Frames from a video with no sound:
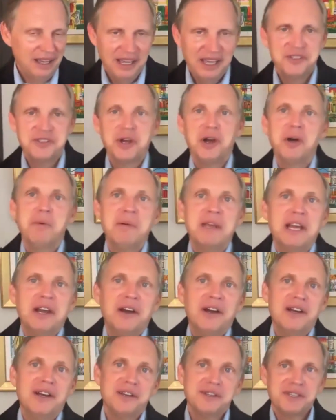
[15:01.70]
it's all
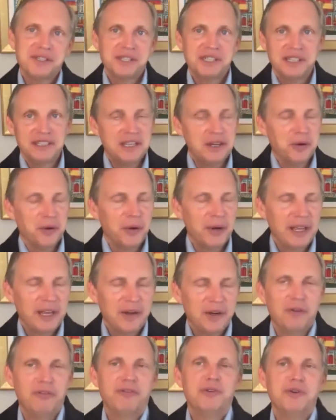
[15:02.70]
because the
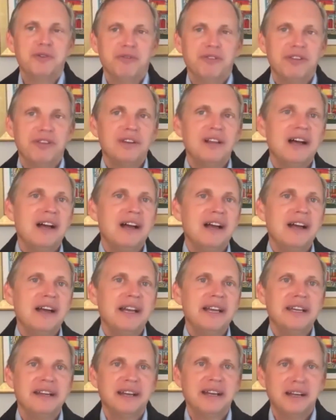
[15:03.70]
Oriental fruit
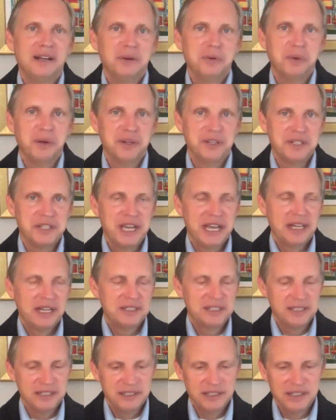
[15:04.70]
fly were
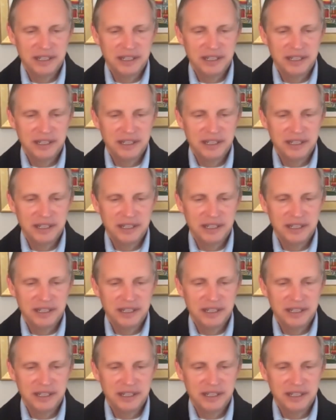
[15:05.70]
detected.